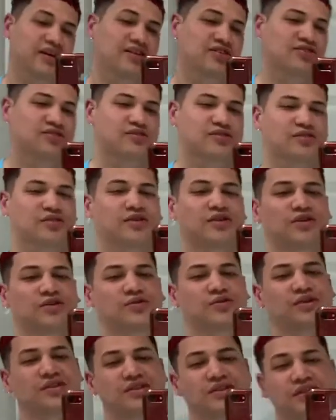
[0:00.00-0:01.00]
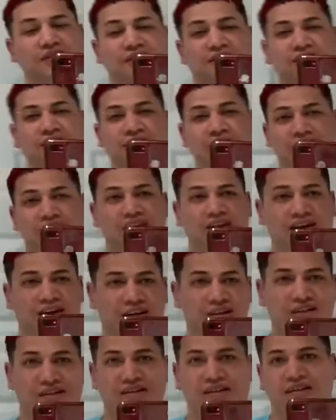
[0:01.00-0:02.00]
Angel's going to his
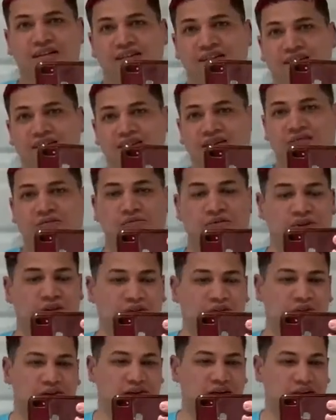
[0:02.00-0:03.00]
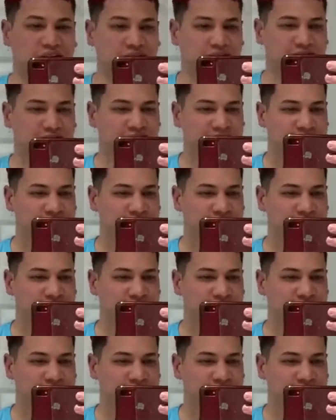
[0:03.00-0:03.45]
quinceañera. We're going,